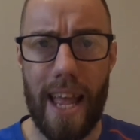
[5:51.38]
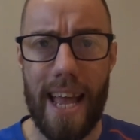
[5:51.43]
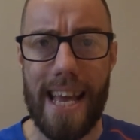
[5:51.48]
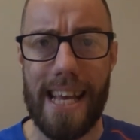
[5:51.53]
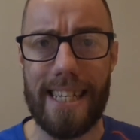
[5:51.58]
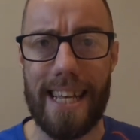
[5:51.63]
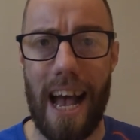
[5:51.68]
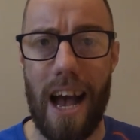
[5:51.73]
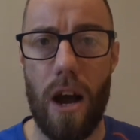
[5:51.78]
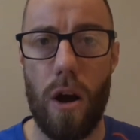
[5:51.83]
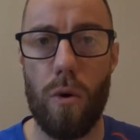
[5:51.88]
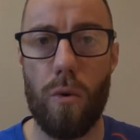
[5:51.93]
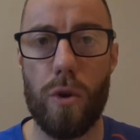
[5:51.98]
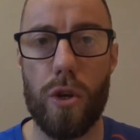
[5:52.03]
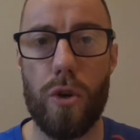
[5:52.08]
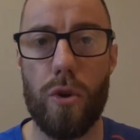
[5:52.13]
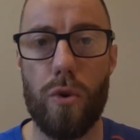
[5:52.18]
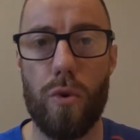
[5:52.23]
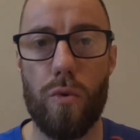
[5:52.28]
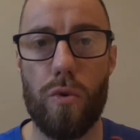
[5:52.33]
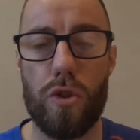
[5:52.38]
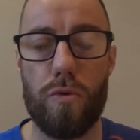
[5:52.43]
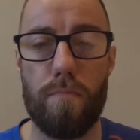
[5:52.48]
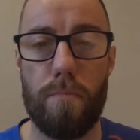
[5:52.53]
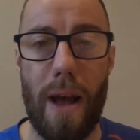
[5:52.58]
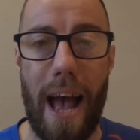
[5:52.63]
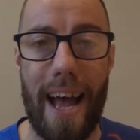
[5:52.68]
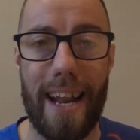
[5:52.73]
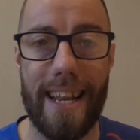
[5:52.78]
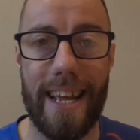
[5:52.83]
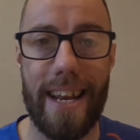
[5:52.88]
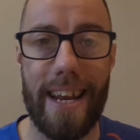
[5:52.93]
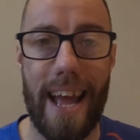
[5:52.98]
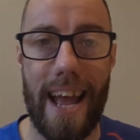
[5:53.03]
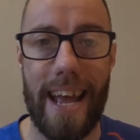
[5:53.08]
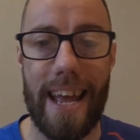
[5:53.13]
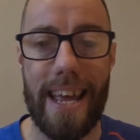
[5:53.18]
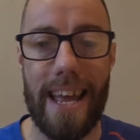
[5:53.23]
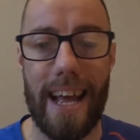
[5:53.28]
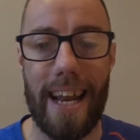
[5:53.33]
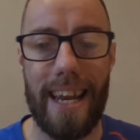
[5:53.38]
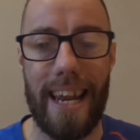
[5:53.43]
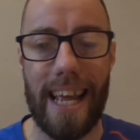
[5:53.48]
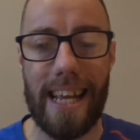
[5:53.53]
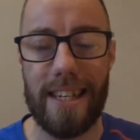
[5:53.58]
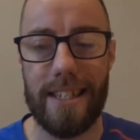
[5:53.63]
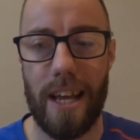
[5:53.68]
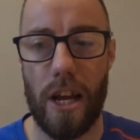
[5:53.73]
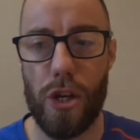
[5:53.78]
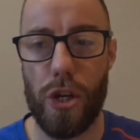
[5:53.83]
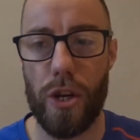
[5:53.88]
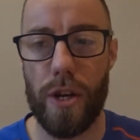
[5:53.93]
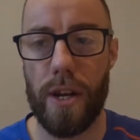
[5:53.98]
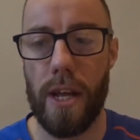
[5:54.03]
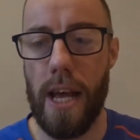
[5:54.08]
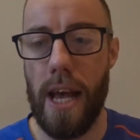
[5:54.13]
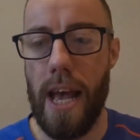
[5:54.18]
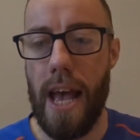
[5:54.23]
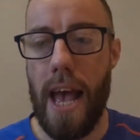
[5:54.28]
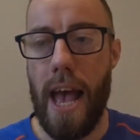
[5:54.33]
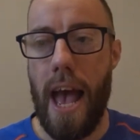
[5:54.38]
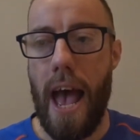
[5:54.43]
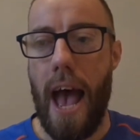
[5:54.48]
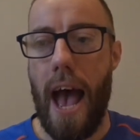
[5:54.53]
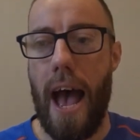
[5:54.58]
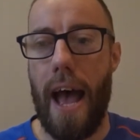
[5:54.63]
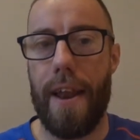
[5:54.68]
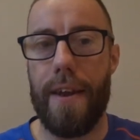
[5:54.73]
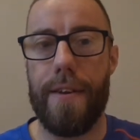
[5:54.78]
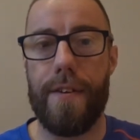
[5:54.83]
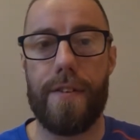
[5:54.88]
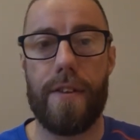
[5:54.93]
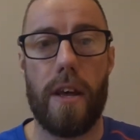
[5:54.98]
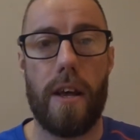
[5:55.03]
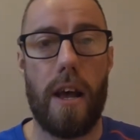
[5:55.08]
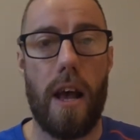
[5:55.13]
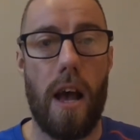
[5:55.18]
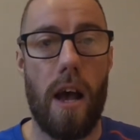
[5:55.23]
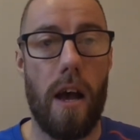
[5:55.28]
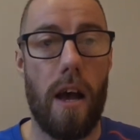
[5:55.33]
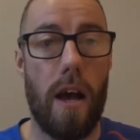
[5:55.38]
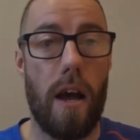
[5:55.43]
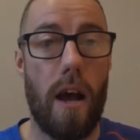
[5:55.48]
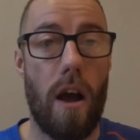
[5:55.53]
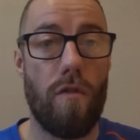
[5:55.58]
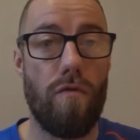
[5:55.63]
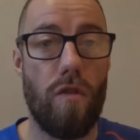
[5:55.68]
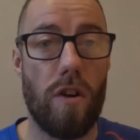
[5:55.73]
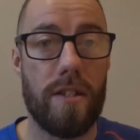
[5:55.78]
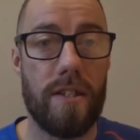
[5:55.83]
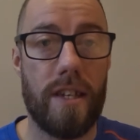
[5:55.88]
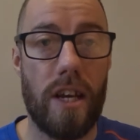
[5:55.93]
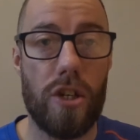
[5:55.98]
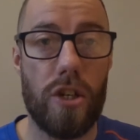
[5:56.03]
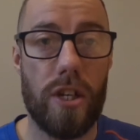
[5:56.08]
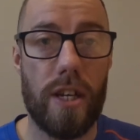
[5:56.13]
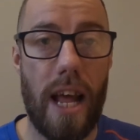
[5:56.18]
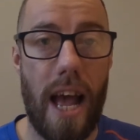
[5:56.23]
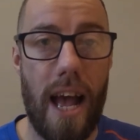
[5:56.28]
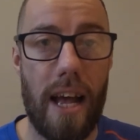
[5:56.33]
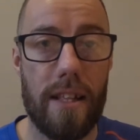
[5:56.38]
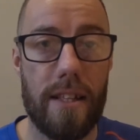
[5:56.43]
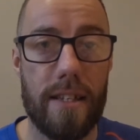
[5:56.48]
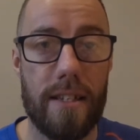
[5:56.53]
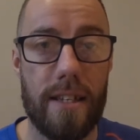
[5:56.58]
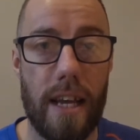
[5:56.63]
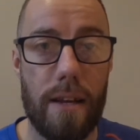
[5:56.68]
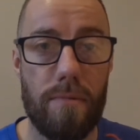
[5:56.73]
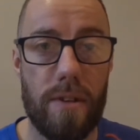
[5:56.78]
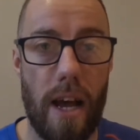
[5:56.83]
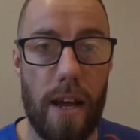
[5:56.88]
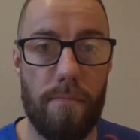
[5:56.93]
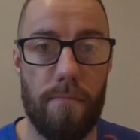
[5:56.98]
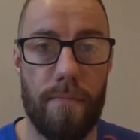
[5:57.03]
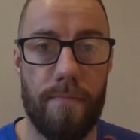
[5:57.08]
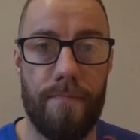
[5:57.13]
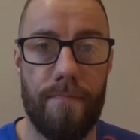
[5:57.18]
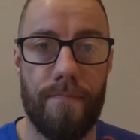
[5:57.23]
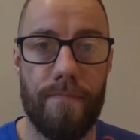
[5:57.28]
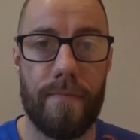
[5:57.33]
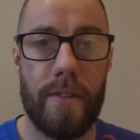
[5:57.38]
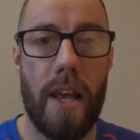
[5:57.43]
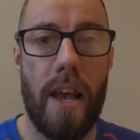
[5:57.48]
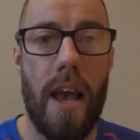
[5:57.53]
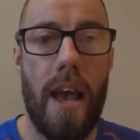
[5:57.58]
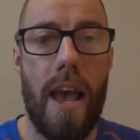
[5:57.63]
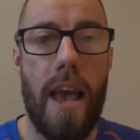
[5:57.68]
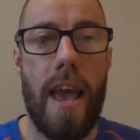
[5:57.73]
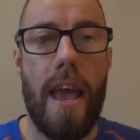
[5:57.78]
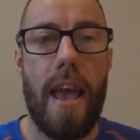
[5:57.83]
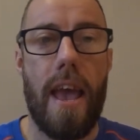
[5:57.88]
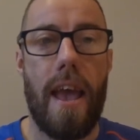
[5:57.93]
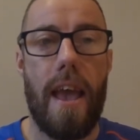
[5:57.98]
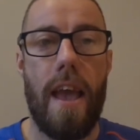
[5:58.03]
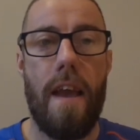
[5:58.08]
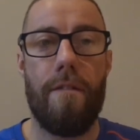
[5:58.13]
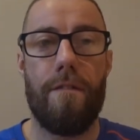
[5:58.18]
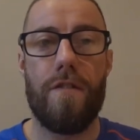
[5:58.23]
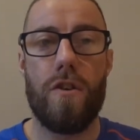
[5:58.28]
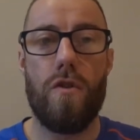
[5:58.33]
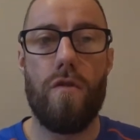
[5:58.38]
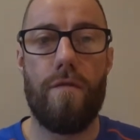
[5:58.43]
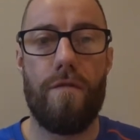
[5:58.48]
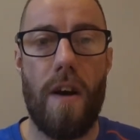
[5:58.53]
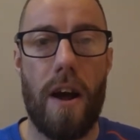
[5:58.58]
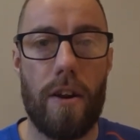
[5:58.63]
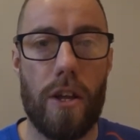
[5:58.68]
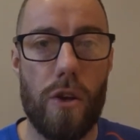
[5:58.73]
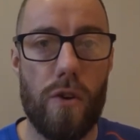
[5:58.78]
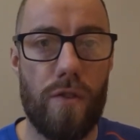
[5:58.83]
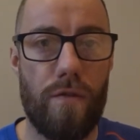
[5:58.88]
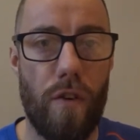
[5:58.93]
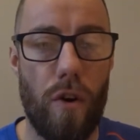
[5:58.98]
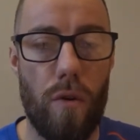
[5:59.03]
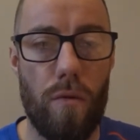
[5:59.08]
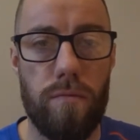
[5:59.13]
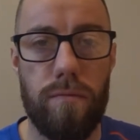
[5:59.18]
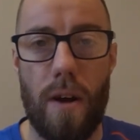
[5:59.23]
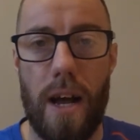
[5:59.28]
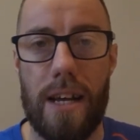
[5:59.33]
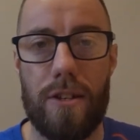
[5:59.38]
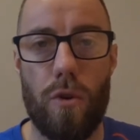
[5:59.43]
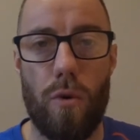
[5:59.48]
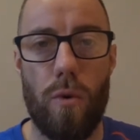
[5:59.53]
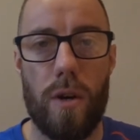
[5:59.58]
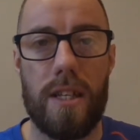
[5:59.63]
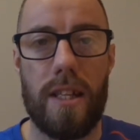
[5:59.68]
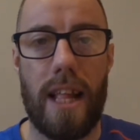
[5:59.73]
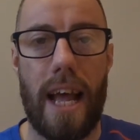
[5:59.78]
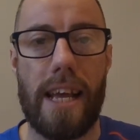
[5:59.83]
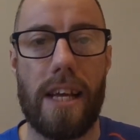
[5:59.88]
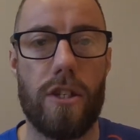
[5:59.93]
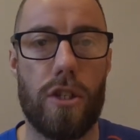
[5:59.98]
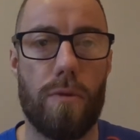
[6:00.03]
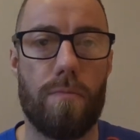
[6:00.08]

is how you add in a leg session and a run session at the same time. If you found it useful, as always, like and